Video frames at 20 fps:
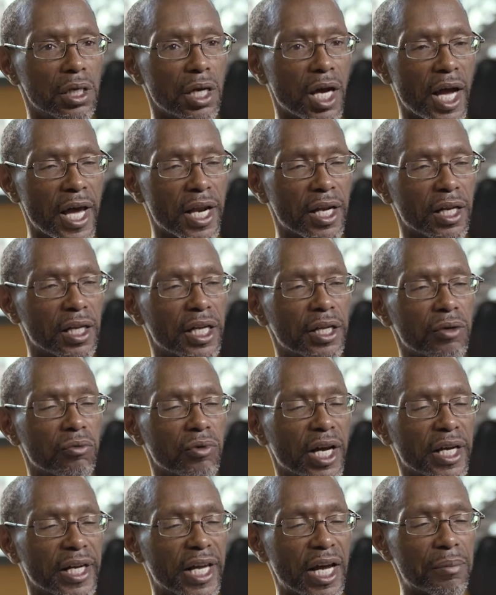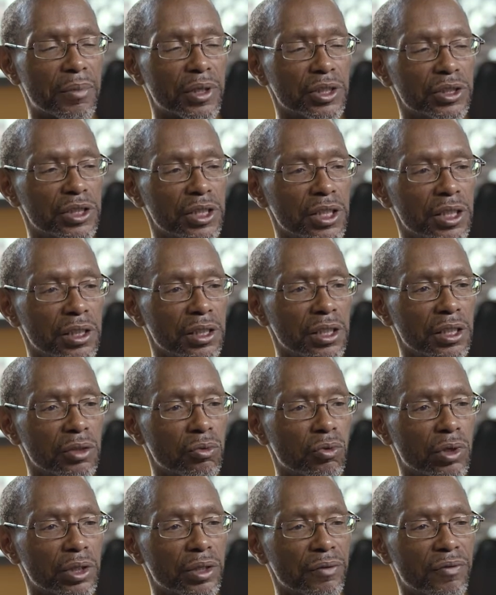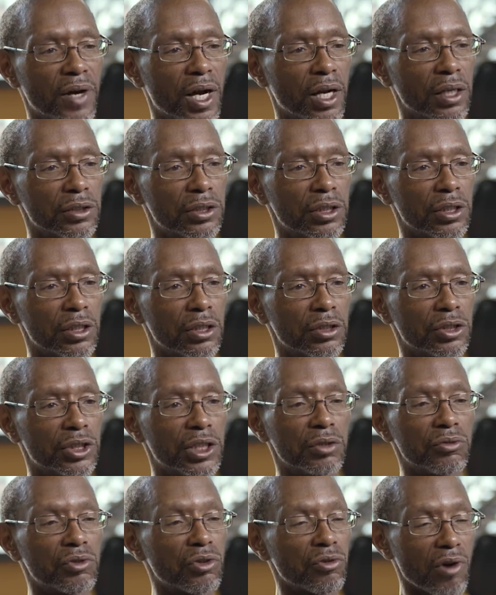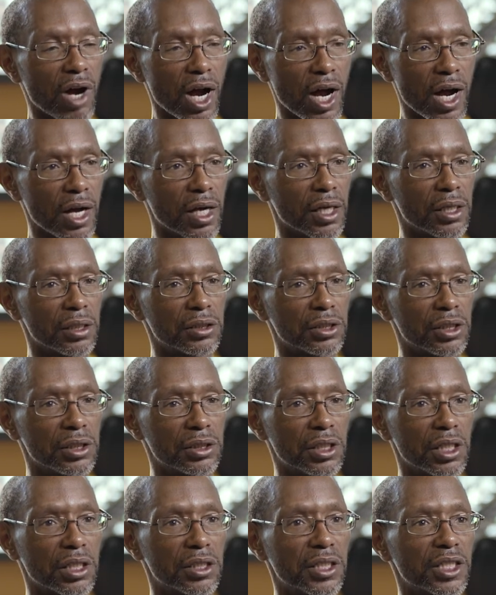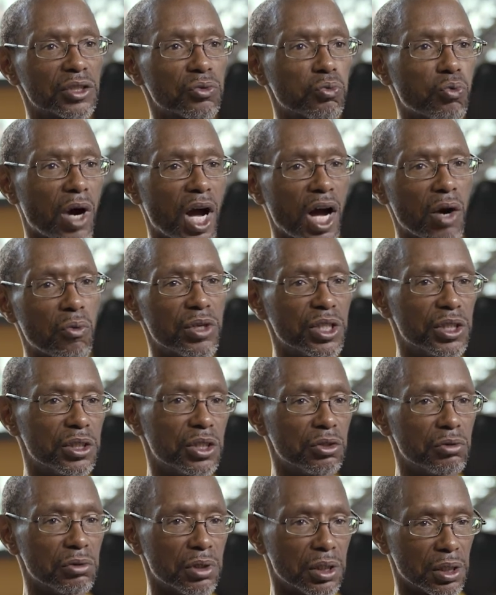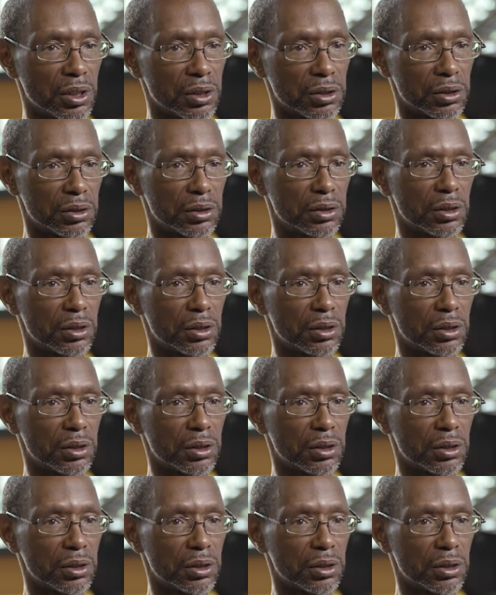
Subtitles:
I had a lady, when I got my GED, wanted to volunteer. She cried. She said, that's why we do this.